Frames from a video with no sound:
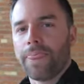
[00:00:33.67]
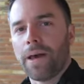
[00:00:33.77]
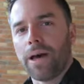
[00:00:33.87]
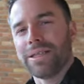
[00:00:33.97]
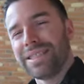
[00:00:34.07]

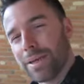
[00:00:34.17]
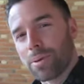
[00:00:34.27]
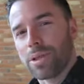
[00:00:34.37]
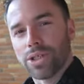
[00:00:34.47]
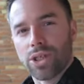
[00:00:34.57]
Uh,
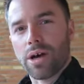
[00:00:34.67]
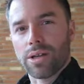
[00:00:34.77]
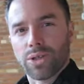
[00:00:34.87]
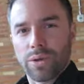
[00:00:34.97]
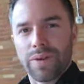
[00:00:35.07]
typically shot
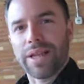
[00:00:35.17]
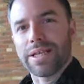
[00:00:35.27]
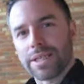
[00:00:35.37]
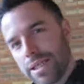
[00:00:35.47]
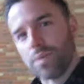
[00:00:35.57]
on sort of a
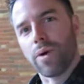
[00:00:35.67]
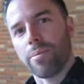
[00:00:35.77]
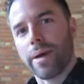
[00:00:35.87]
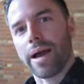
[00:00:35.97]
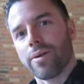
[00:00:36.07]
nice clean white
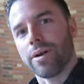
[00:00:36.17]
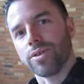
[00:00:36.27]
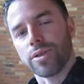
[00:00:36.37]
background,